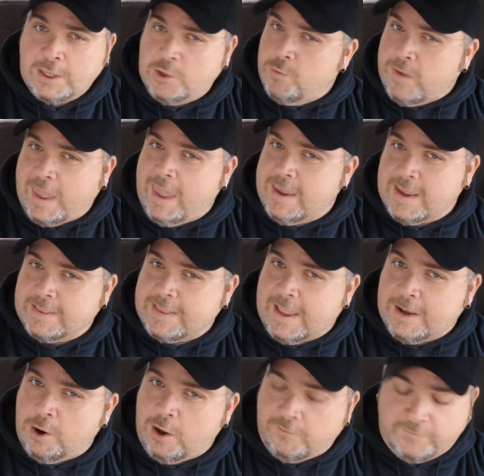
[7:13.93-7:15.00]
You can't get
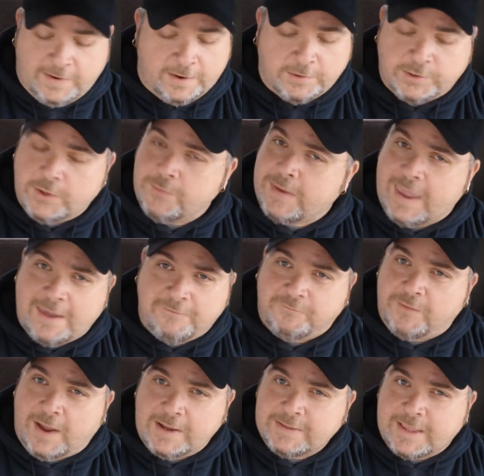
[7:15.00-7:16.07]
that off there. You can't
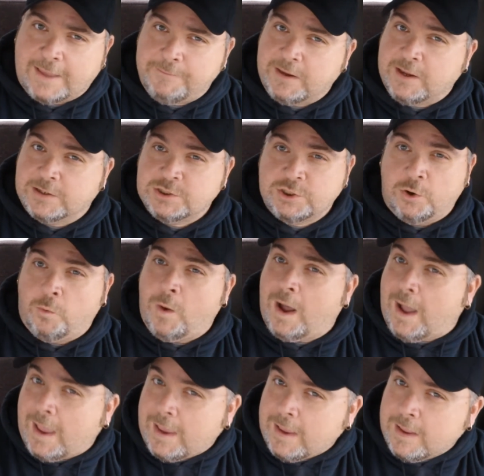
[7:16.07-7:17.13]
fight that because you know
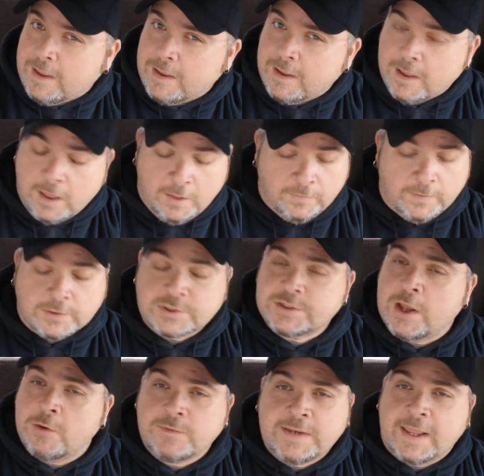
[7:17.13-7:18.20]
why? There's
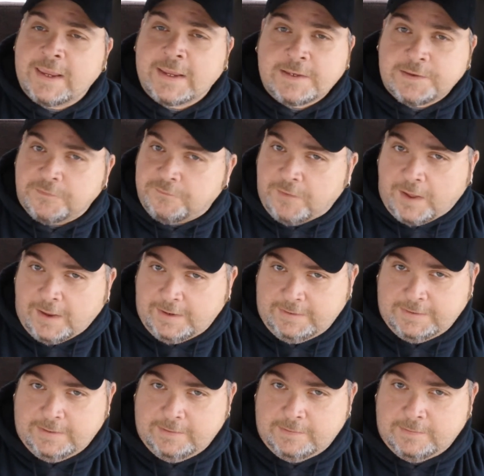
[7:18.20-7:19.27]
no ticket to fight.
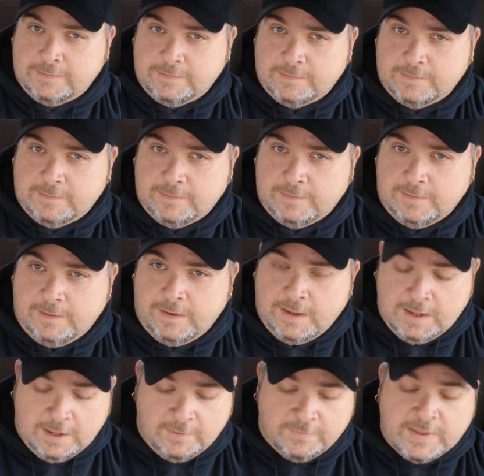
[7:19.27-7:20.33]

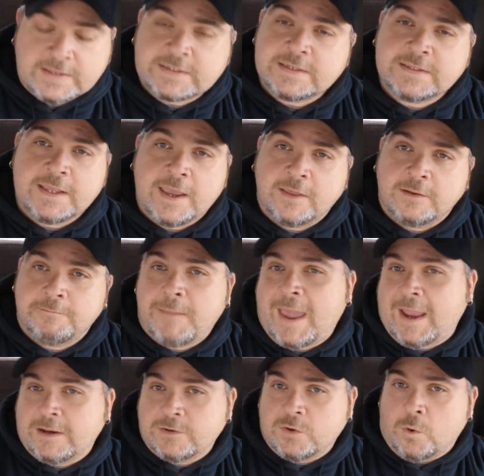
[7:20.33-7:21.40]
This is the other
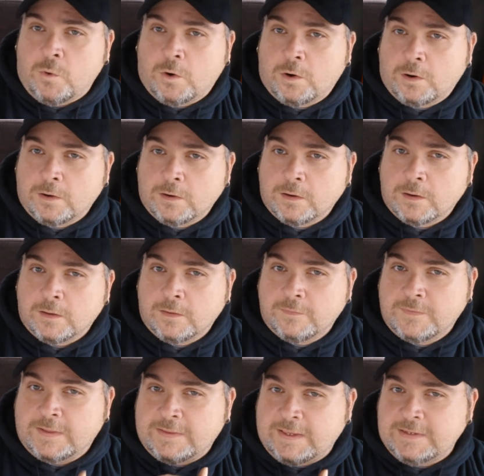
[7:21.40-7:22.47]
back door
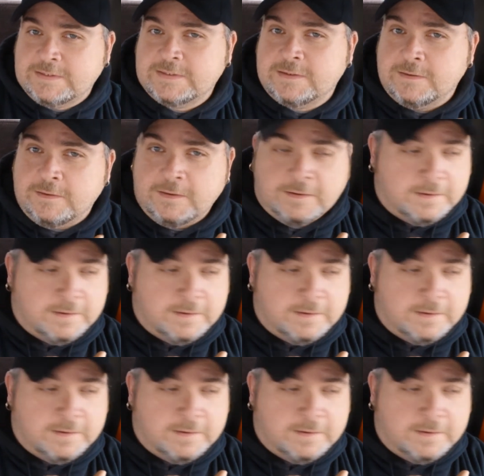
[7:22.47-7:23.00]
that these